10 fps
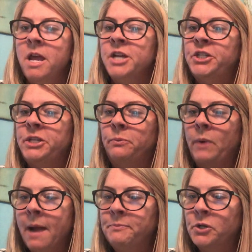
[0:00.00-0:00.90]
She
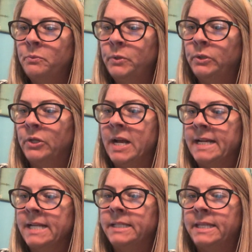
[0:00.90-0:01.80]
rapped her ruler
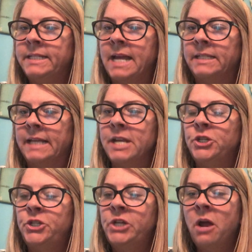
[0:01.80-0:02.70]
against the desk
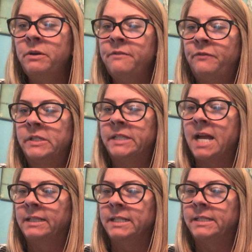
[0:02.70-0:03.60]
and shouted for
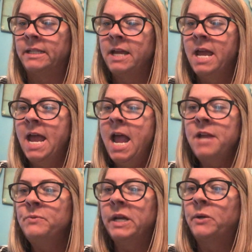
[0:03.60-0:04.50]
silence.
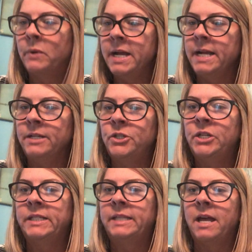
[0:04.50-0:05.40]
"Henry Green,"
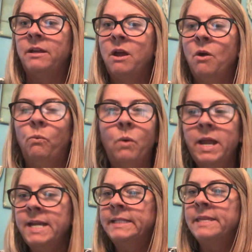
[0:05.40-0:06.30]
she said,
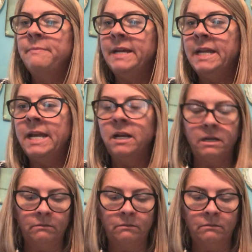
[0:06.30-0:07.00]
"what is the meaning?"